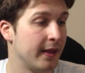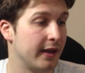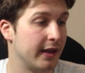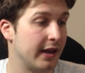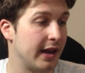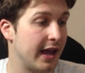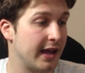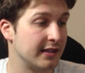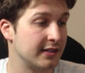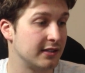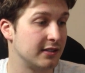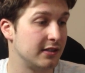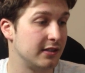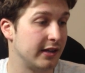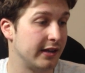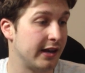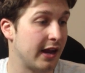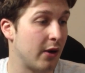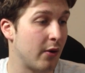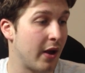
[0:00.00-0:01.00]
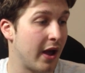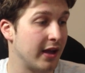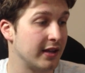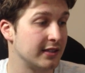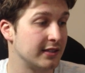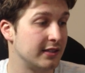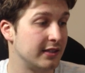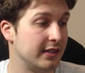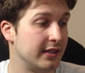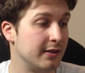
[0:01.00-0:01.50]
it now
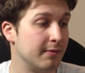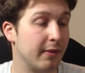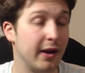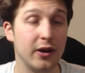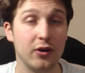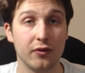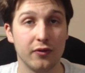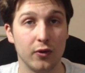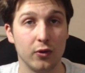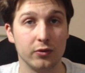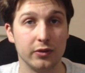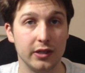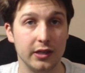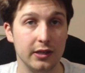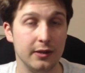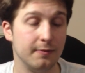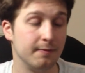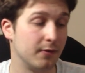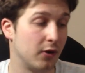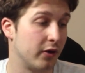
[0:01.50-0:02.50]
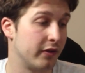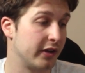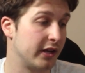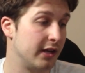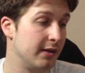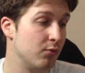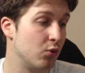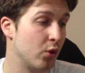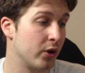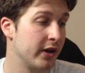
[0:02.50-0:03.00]
has the microphone key on the
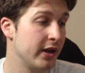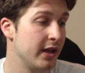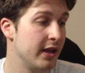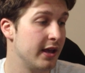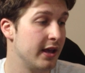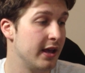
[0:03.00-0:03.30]
keyboard.